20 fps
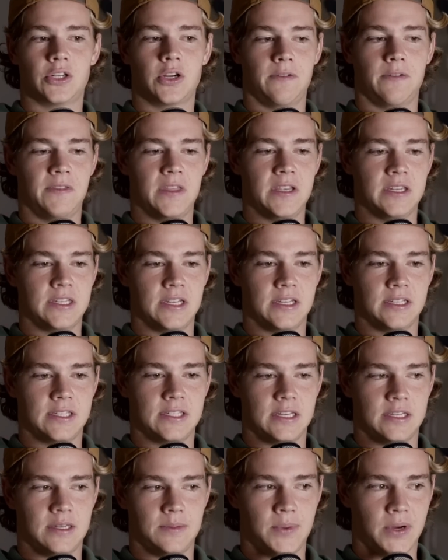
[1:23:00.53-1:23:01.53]
sure if these
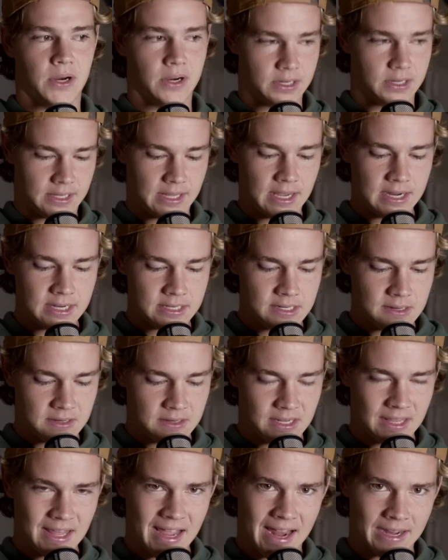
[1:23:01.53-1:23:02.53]
things disappear. Did
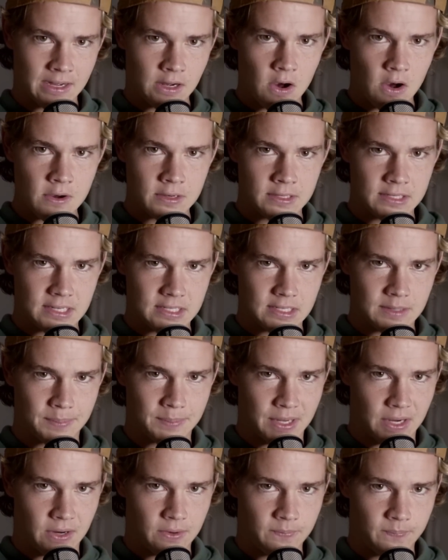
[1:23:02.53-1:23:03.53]
the end cards
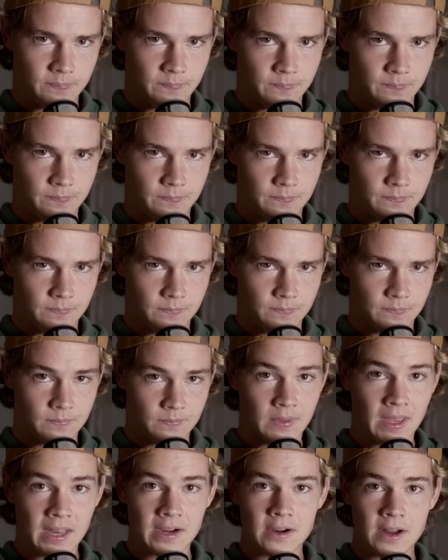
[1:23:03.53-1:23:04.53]
disappear?
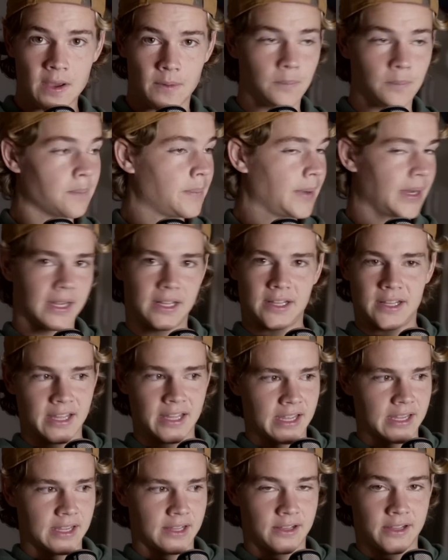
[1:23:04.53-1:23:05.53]
I don't know, but
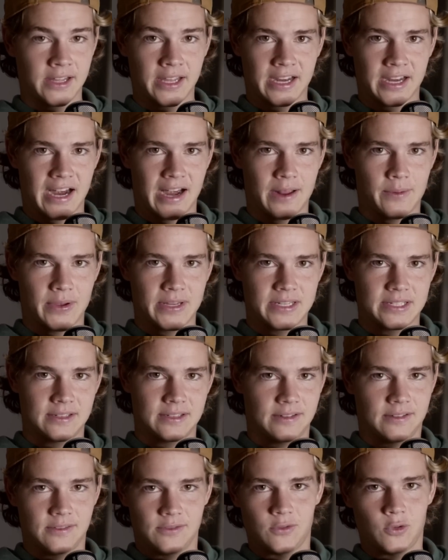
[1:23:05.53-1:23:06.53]
click it
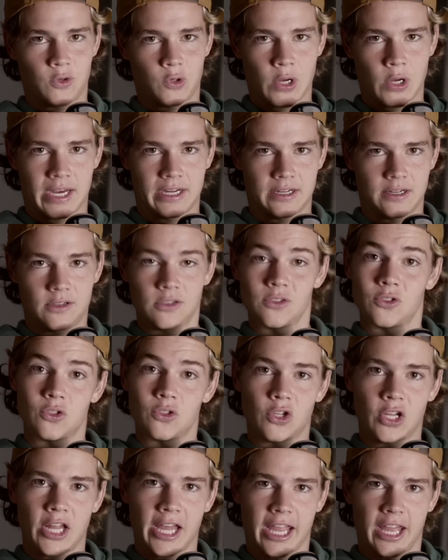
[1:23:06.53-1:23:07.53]
anyways. Go ahead.
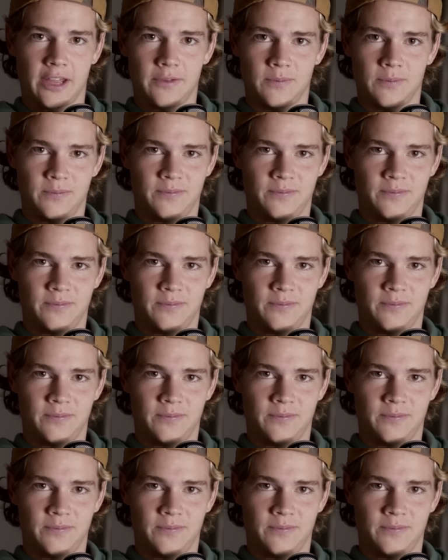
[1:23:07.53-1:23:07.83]
Click it.